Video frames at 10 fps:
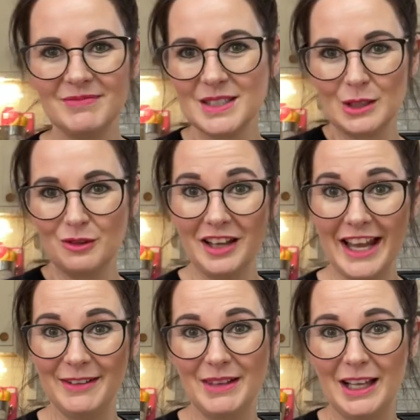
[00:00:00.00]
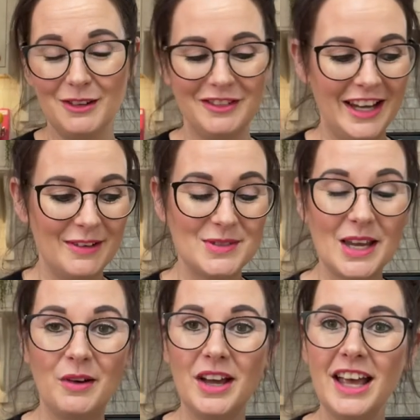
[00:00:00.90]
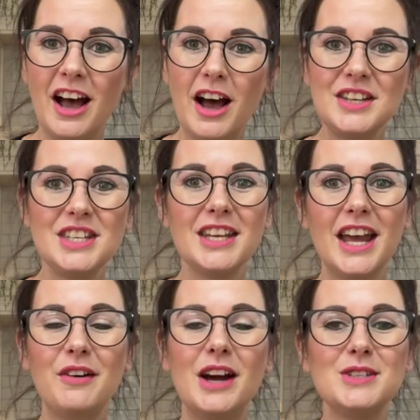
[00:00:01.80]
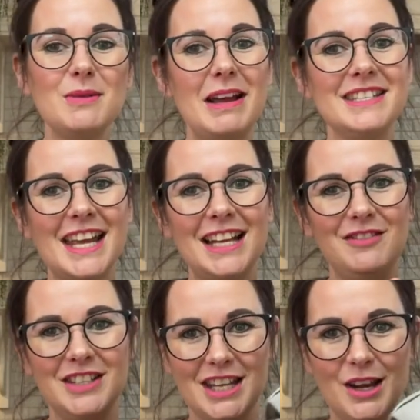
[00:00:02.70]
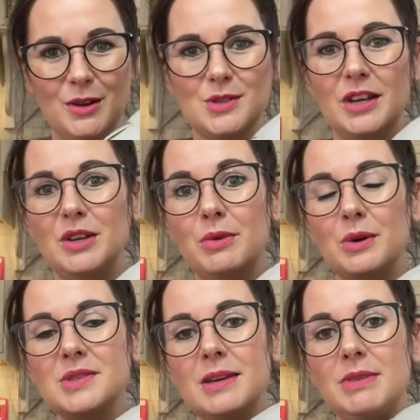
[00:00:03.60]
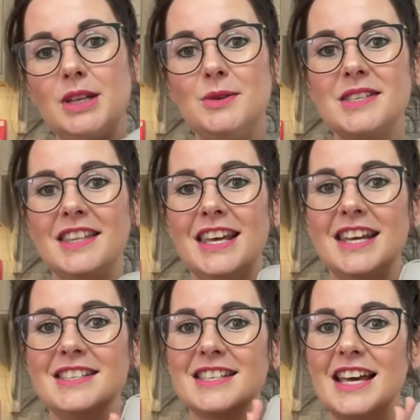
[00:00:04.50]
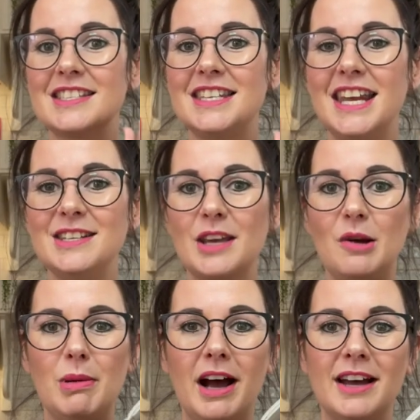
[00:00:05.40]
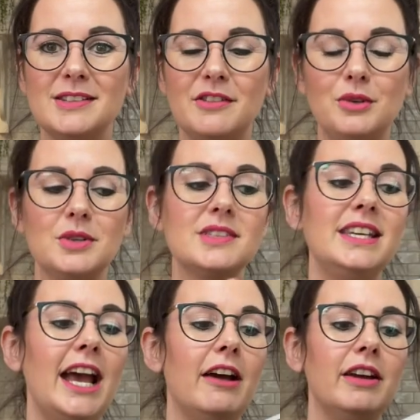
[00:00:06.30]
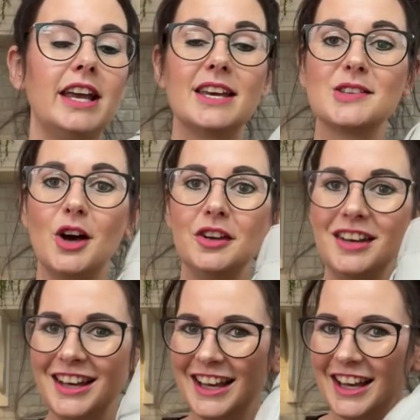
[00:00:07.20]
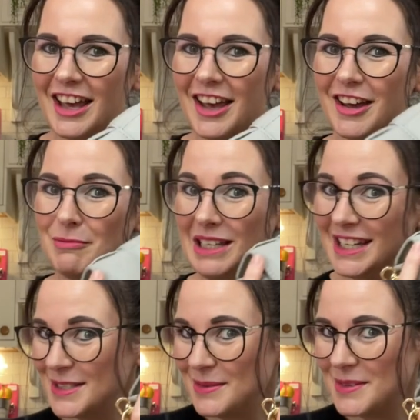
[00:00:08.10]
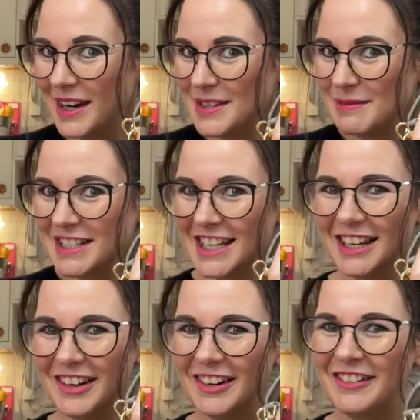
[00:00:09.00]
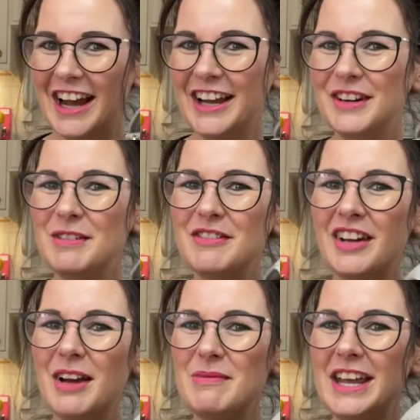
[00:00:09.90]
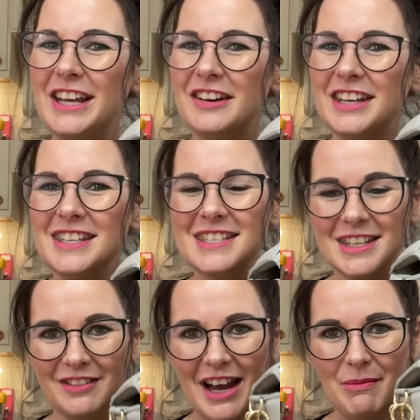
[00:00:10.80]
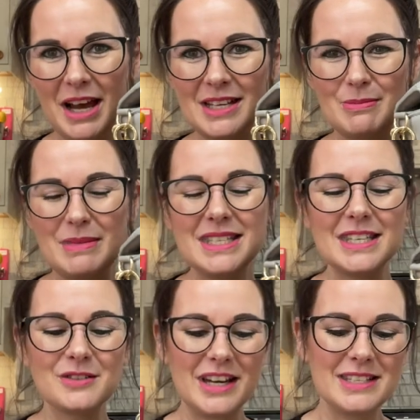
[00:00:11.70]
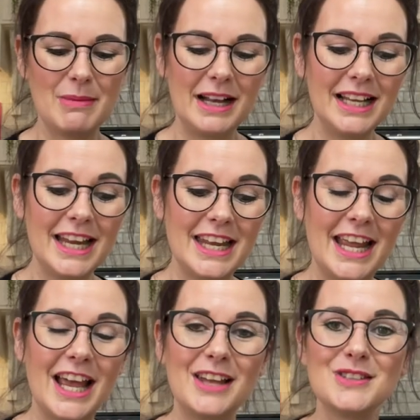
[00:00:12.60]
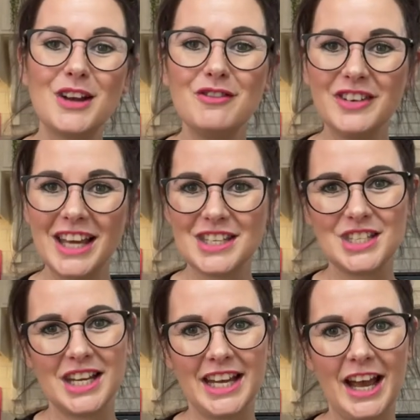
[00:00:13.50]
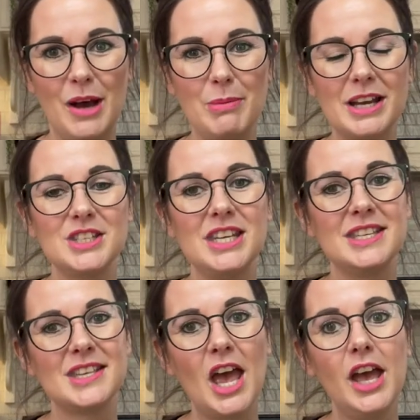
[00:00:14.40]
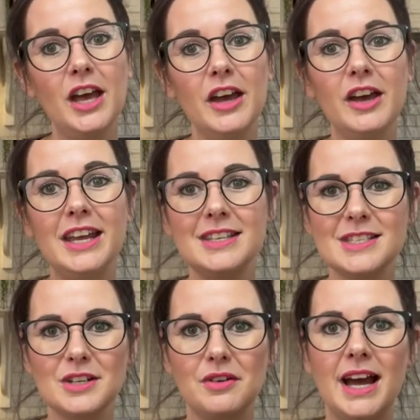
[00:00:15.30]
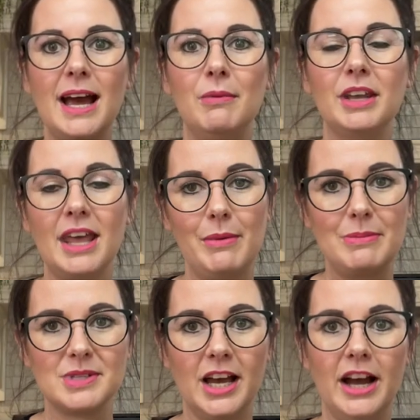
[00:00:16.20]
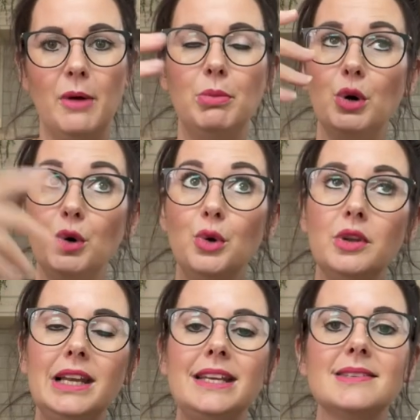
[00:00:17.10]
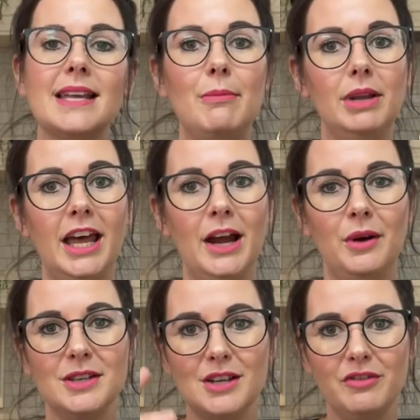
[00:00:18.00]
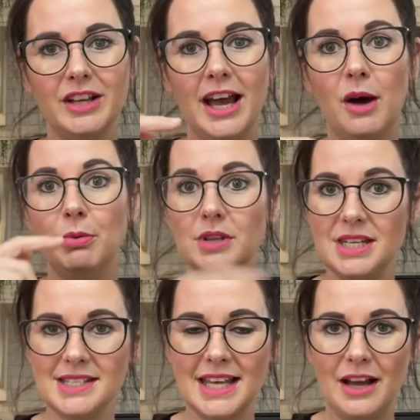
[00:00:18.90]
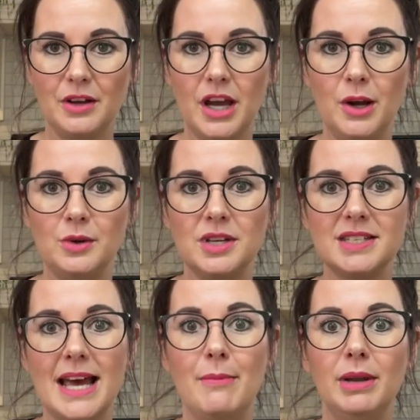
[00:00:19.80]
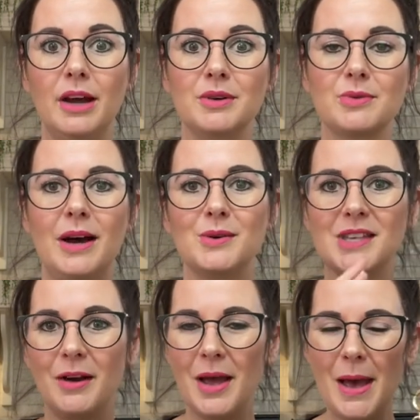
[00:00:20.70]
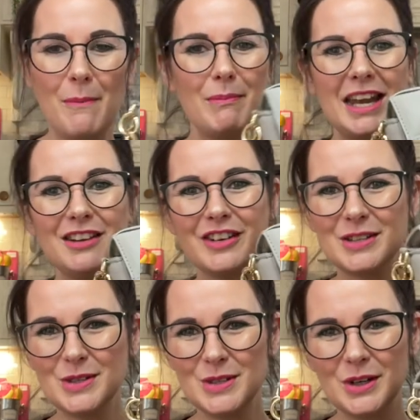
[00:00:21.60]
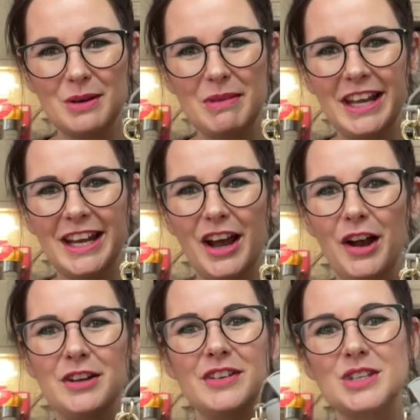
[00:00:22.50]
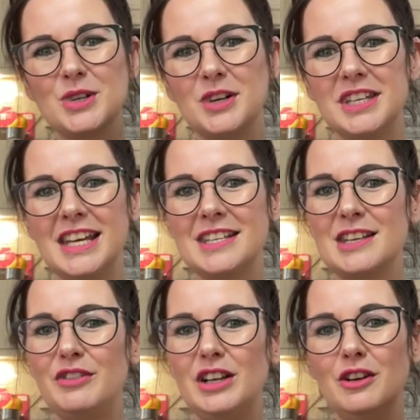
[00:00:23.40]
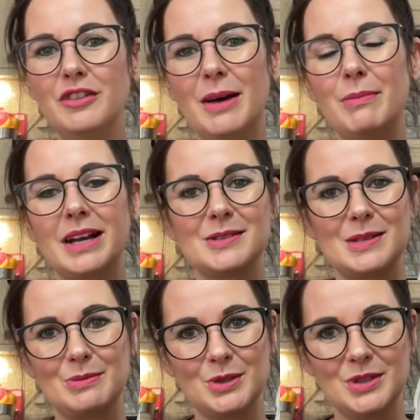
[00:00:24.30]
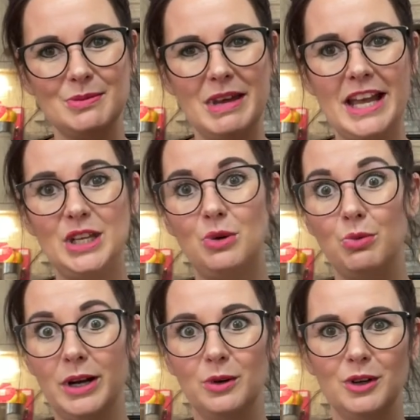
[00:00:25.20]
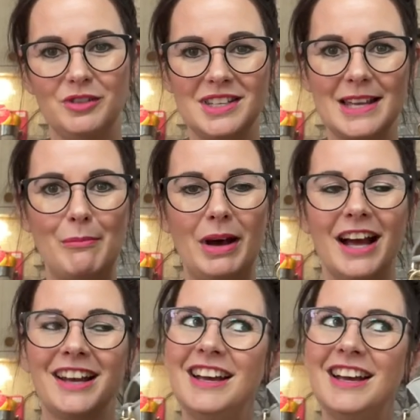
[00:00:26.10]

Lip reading: It's lovely, I love it. So as you know, I do make daily videos, so you will see me using this as the days go by. So if you want to see how it gets on, please subscribe to my channel and come and find me on Instagram as mrscrazybaglady. And don't forget to check out Apatchy's Instagram and their website. I'll put all the links down below, and don't forget I'll put the discount code down below as well. So many thanks for joining me. I hope you've enjoyed this. If you love handbags as much as me, you will love this handbag.